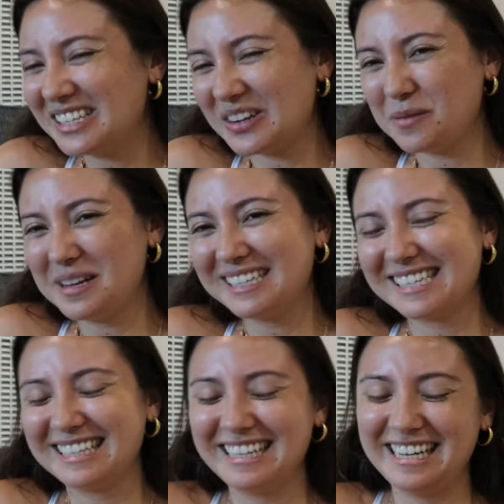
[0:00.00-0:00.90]
so
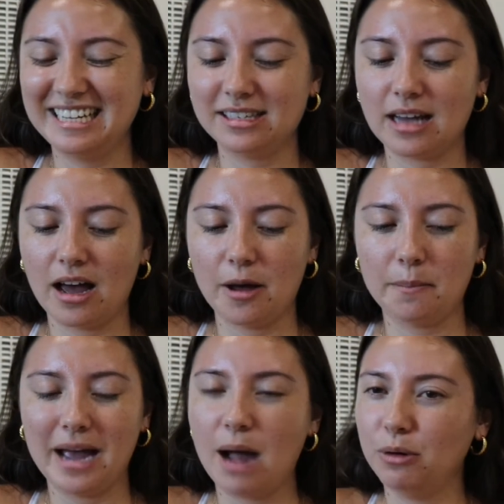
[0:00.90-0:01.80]
basically it's um,
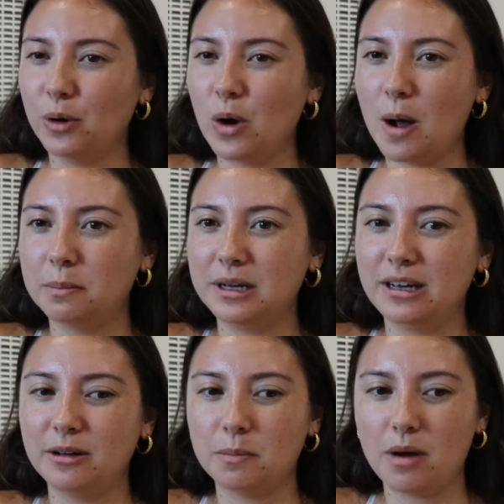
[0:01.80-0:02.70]
my
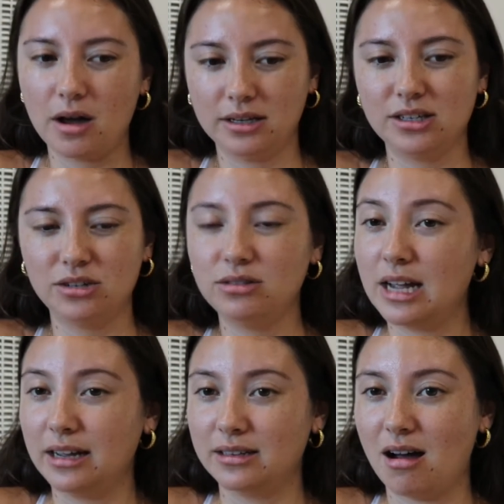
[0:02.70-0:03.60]
Abercrombie bodysuit
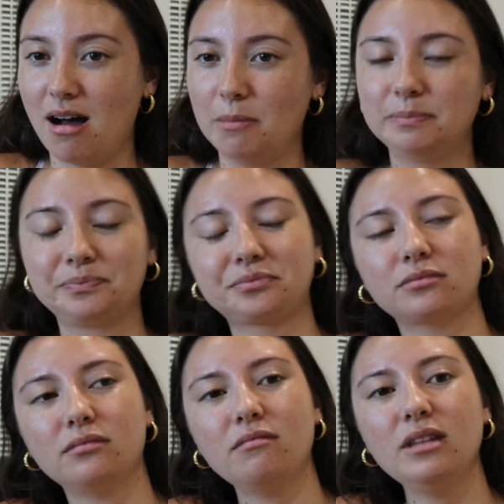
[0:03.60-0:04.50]
tank top
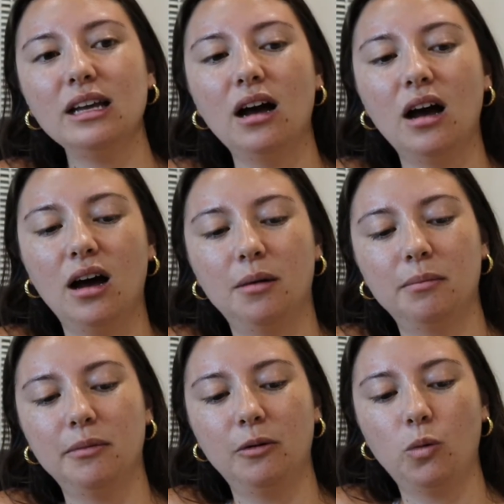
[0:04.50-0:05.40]

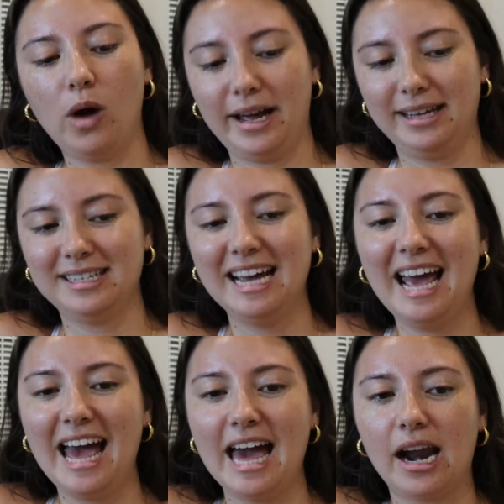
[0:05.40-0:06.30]
um, white
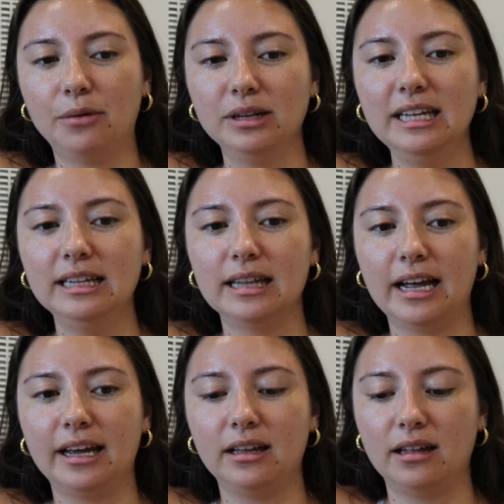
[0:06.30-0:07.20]
and I really
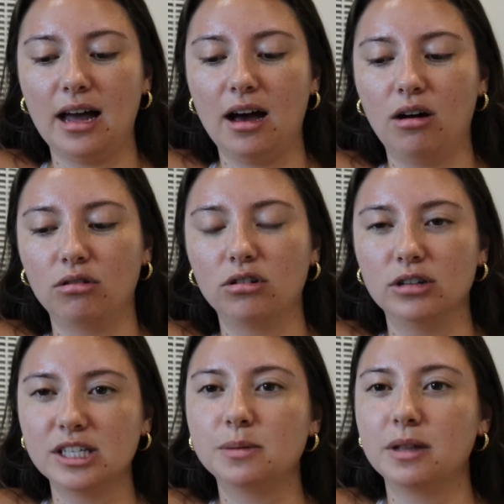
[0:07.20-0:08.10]
like how
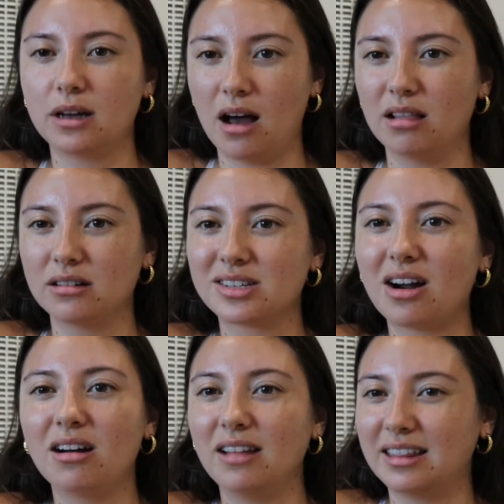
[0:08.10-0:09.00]
crisp the colors
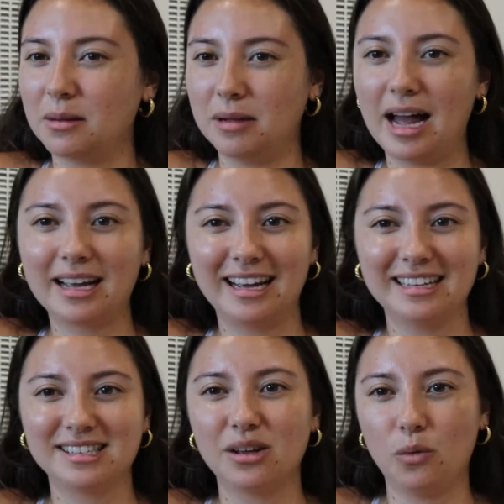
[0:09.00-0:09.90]
are like the black
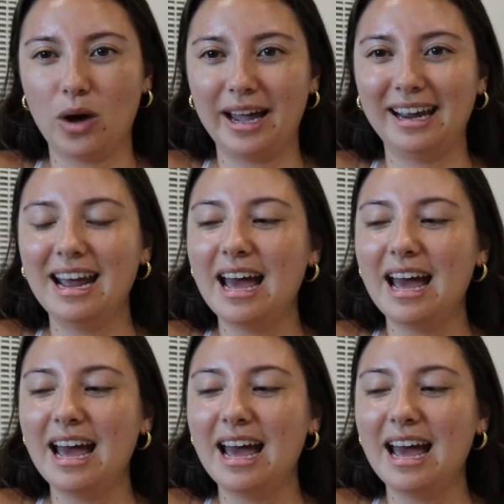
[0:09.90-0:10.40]
against the white